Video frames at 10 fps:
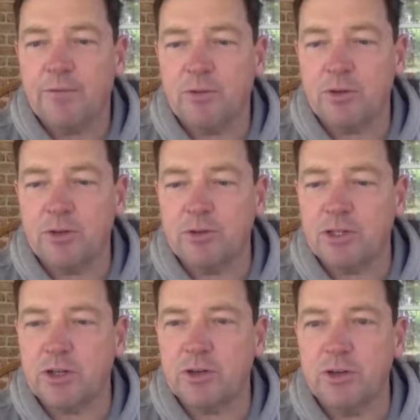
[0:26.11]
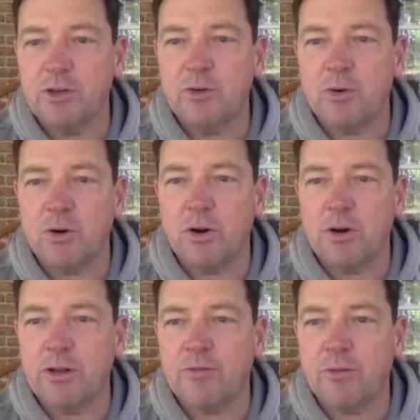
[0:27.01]
For those that are new
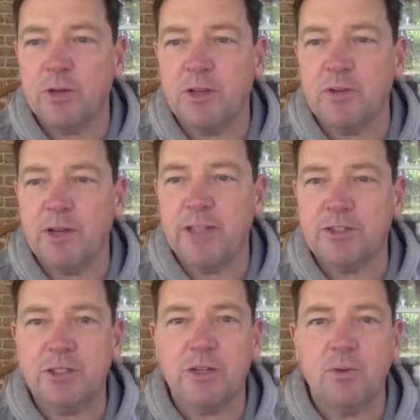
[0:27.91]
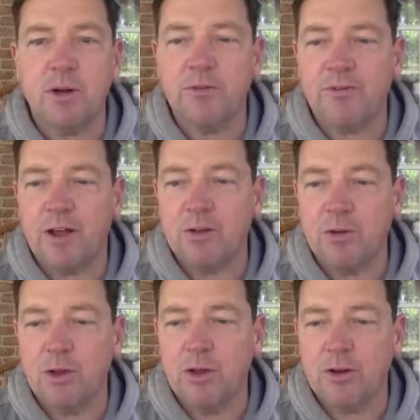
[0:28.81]
or are in from another nation that want to
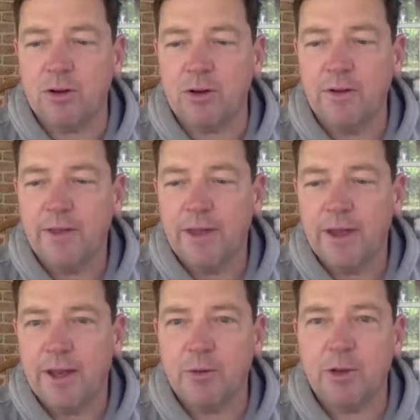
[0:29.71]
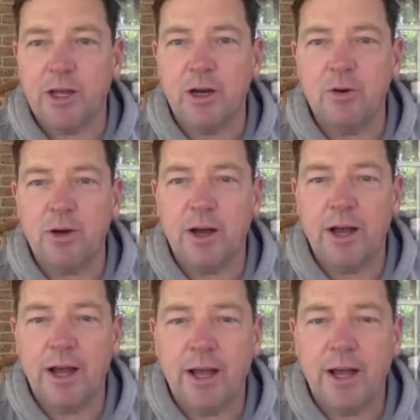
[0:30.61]
follow along, or here we go.